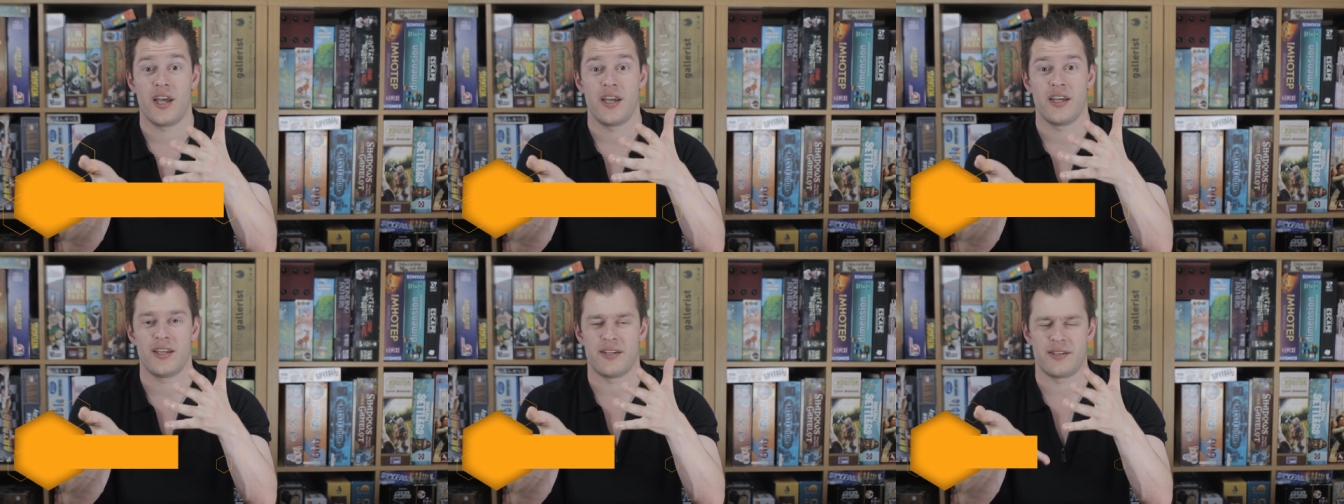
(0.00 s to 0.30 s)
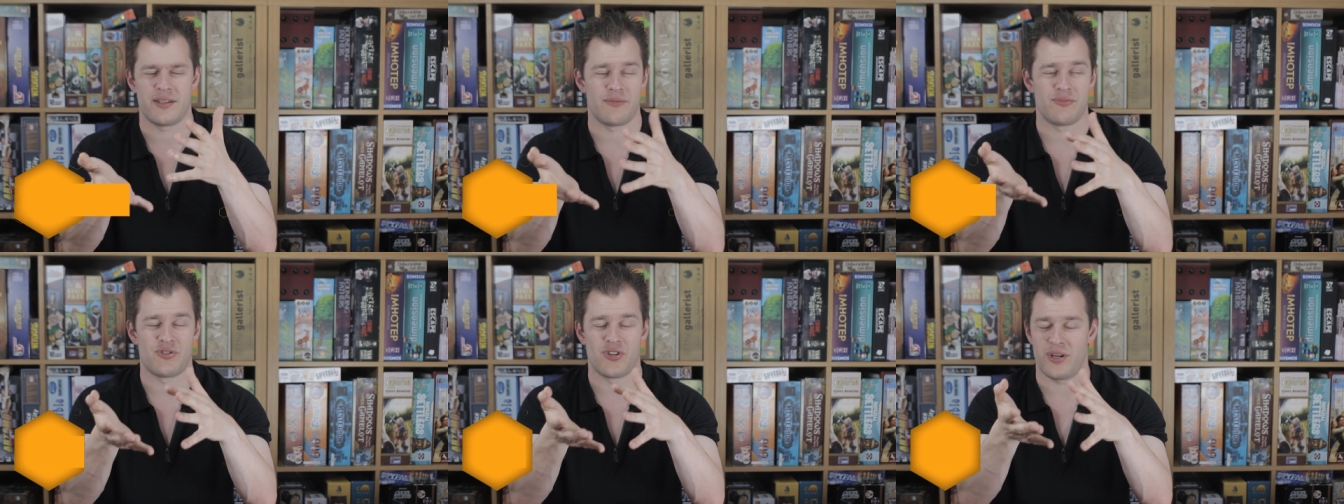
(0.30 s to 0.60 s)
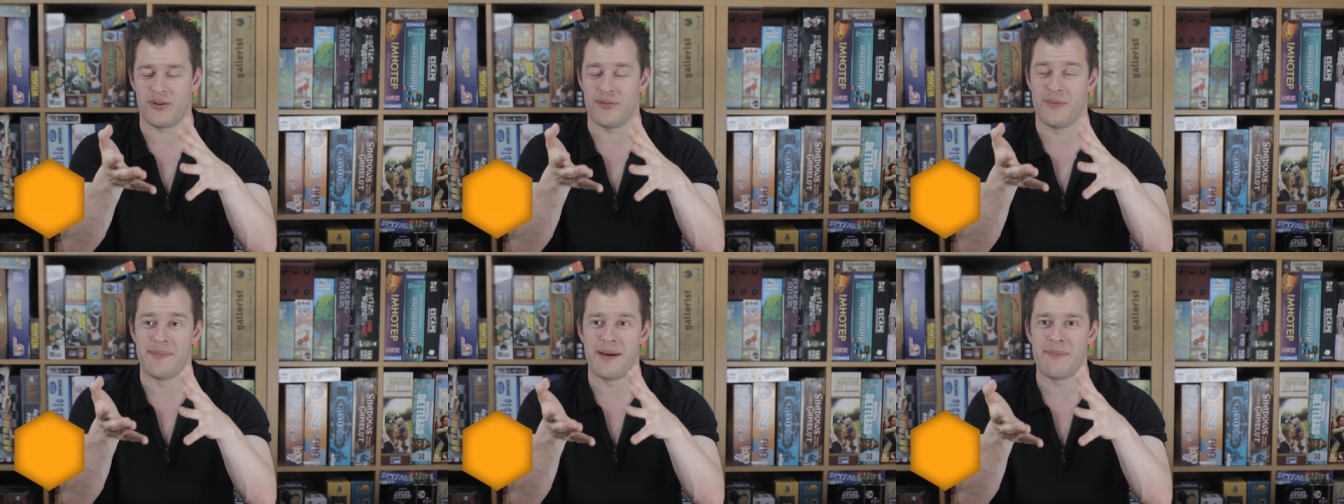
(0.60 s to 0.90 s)
I'm trying
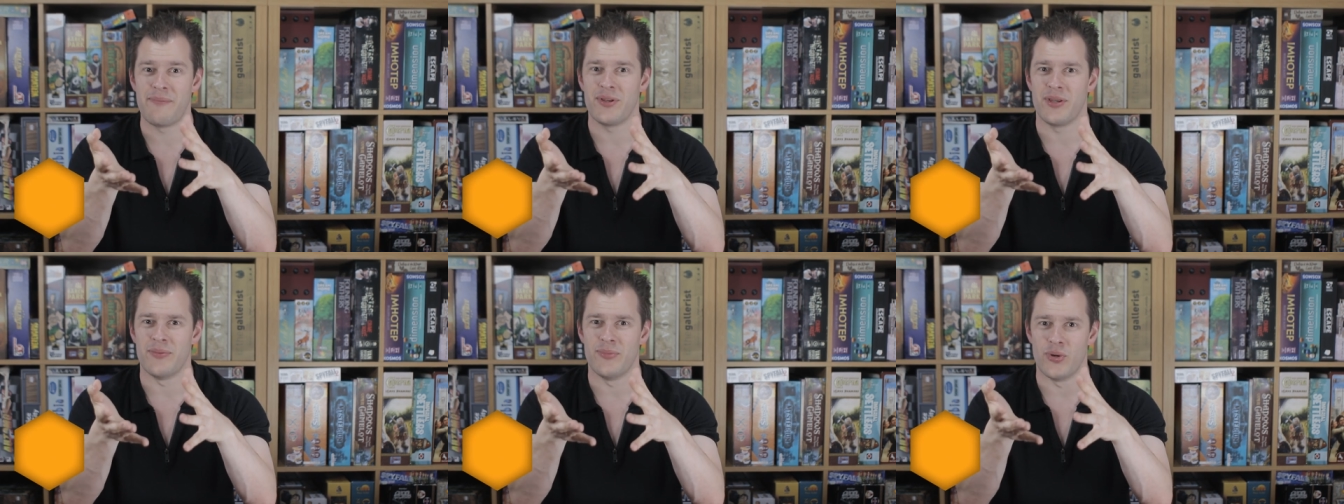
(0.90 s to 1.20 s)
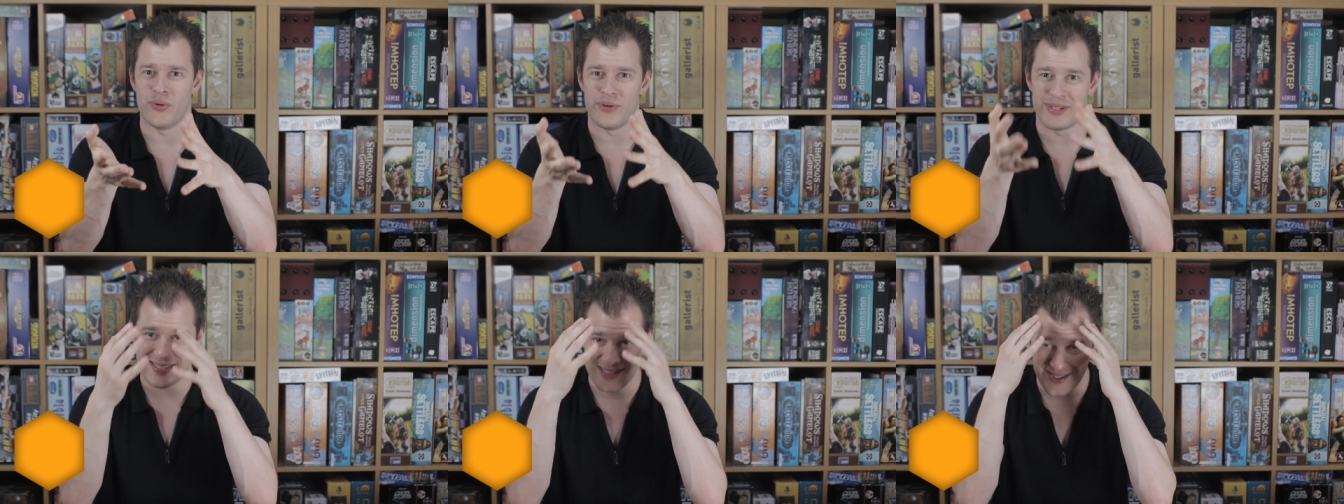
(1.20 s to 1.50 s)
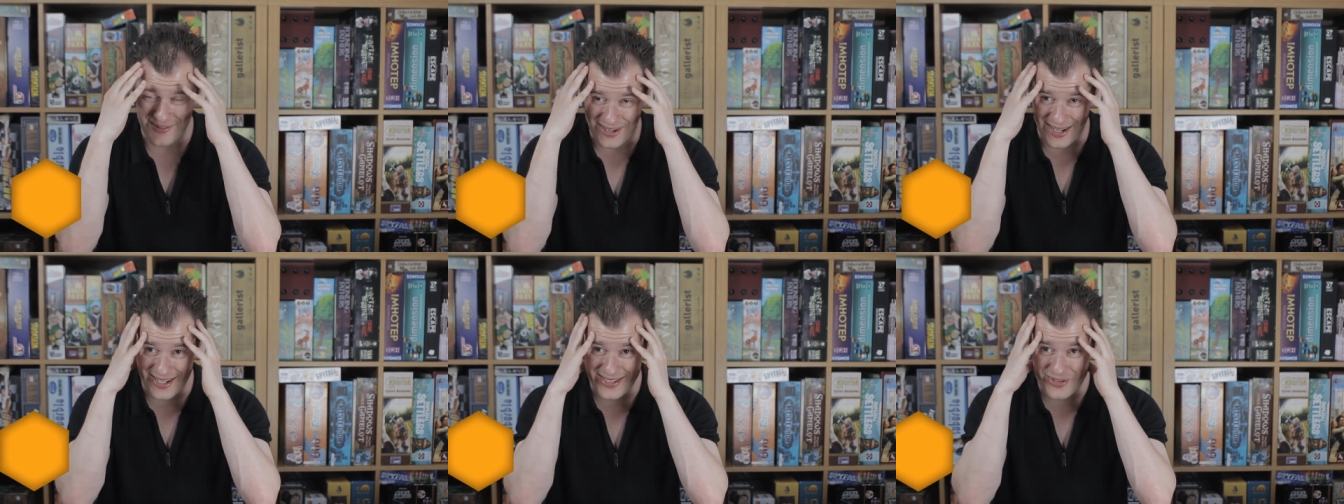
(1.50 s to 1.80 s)
to remember them all. It's
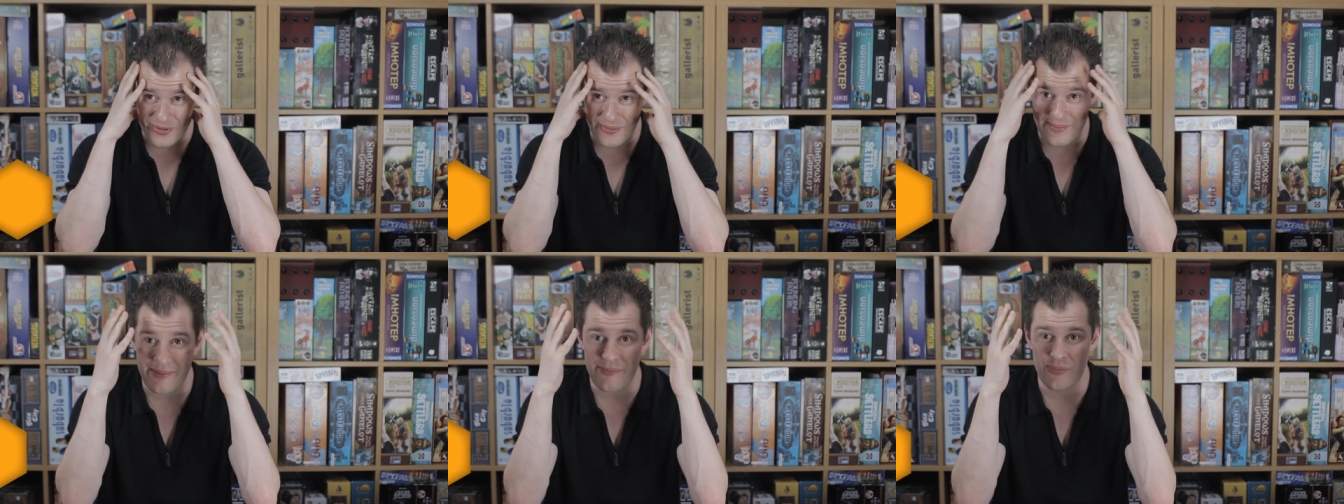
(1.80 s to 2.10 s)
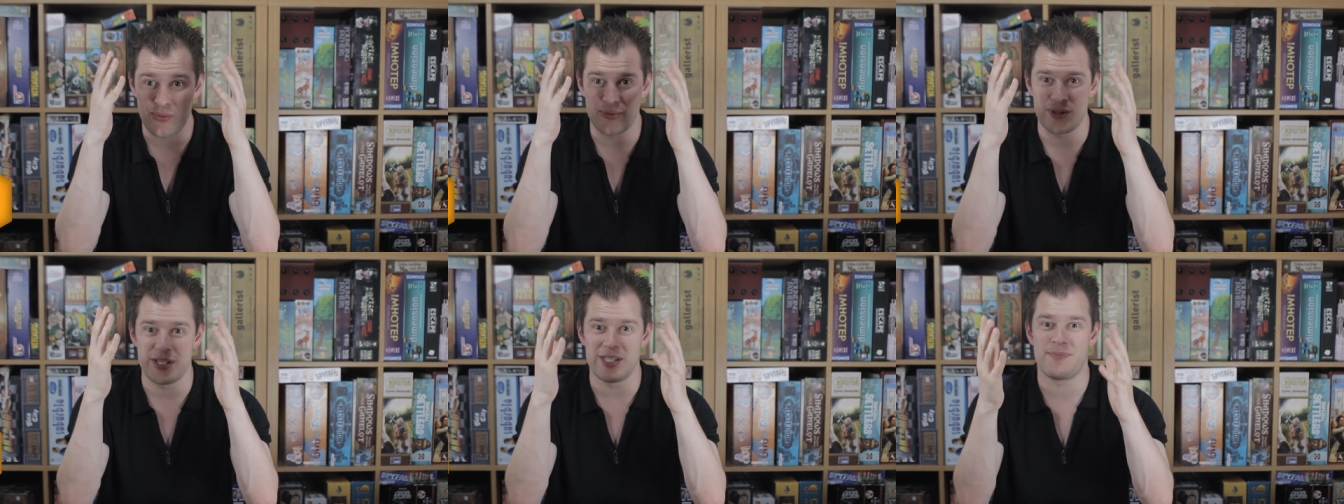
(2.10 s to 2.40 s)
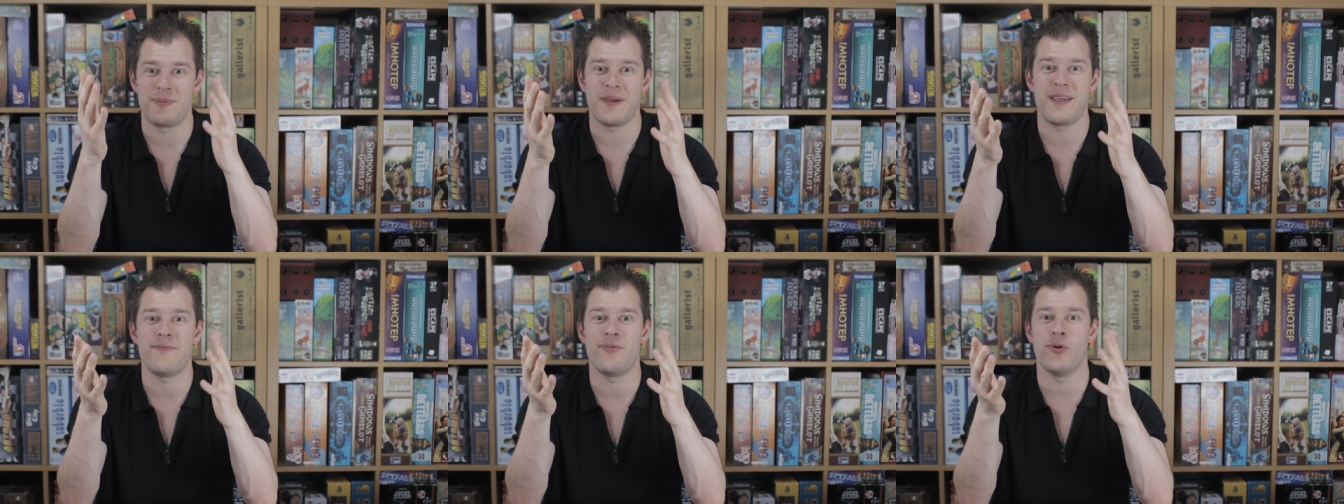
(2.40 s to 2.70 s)
so hard to remember all these
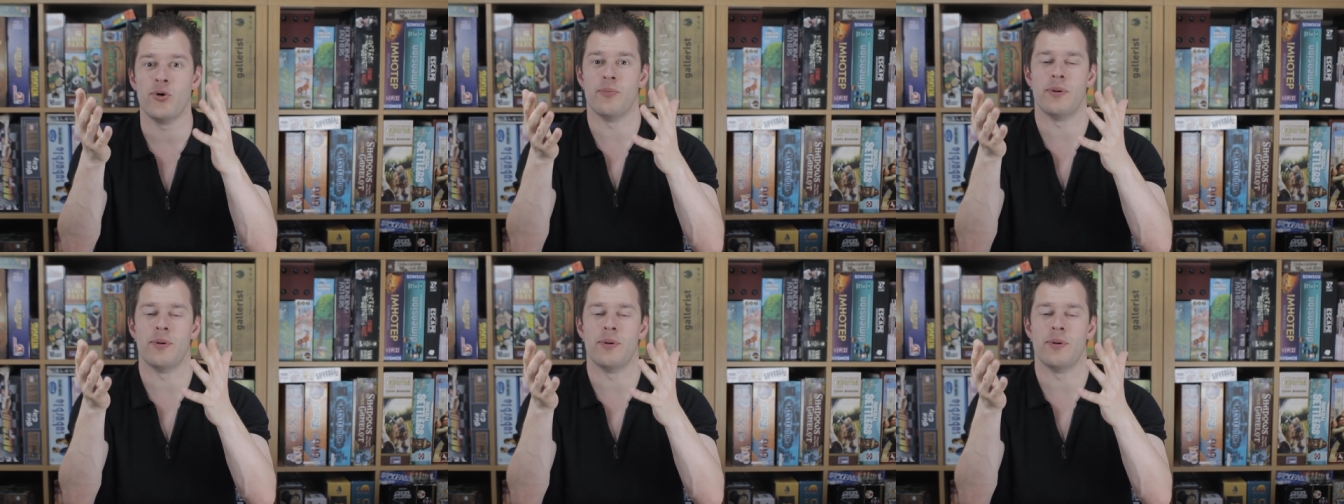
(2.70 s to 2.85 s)
people,